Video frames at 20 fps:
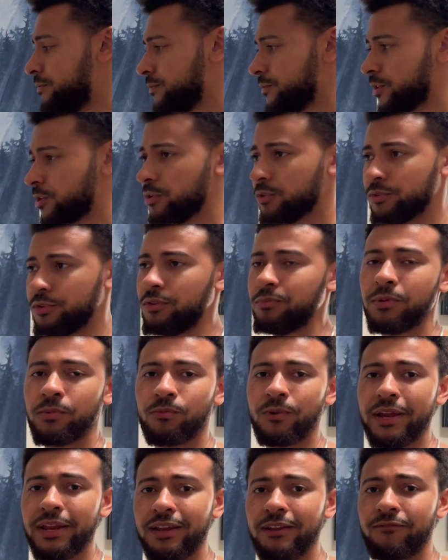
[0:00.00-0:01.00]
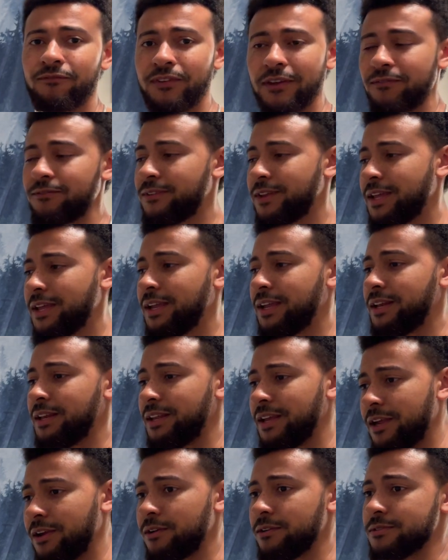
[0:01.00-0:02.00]
Girl, you've been waiting 15
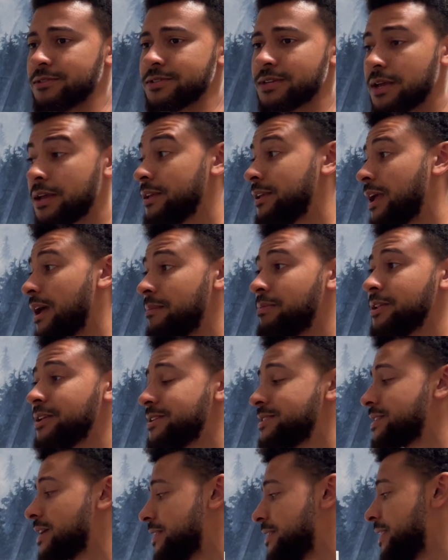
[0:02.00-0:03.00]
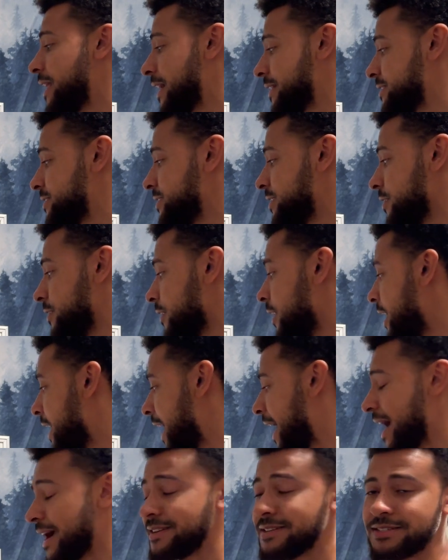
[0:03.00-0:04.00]
years. Yeah, but he said next year.
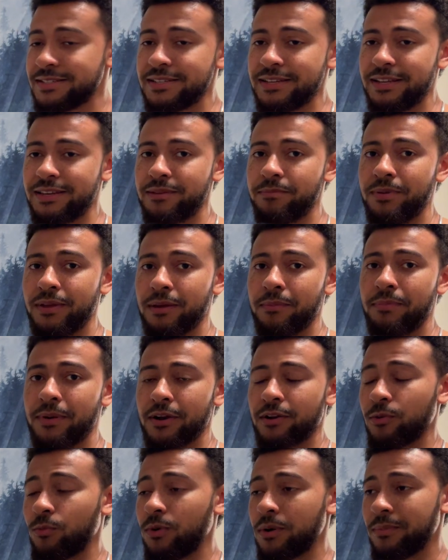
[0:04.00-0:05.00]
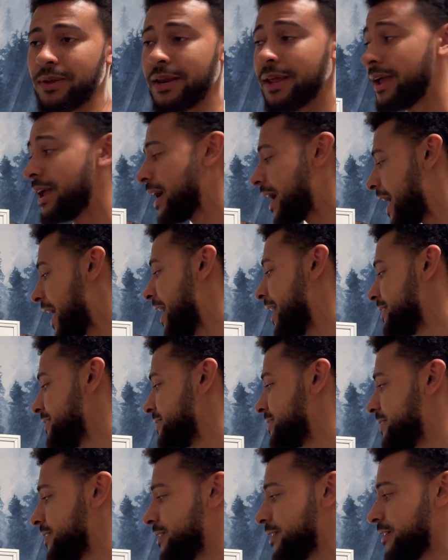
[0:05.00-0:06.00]
I just need to be a better woman. I
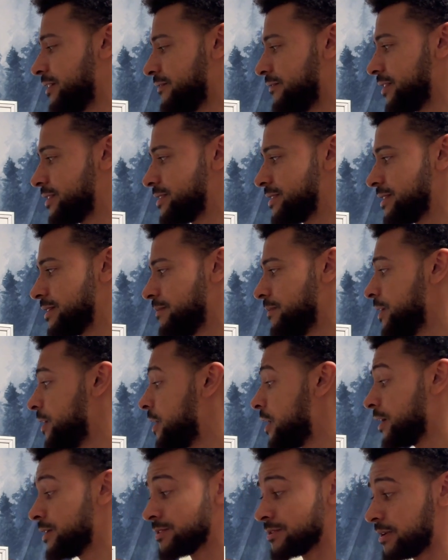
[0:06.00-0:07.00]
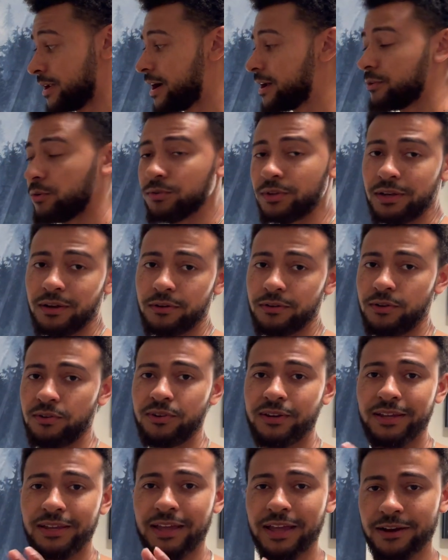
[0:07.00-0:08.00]
just need to convince him. So not only are you
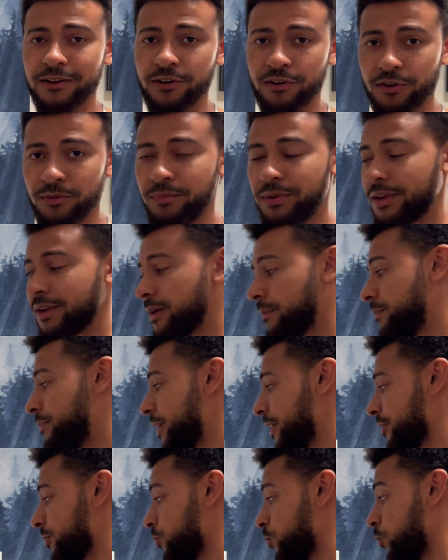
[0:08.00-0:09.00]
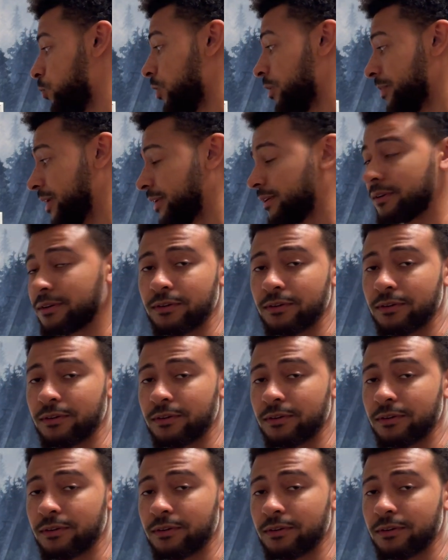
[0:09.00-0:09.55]
gonna get her being a better woman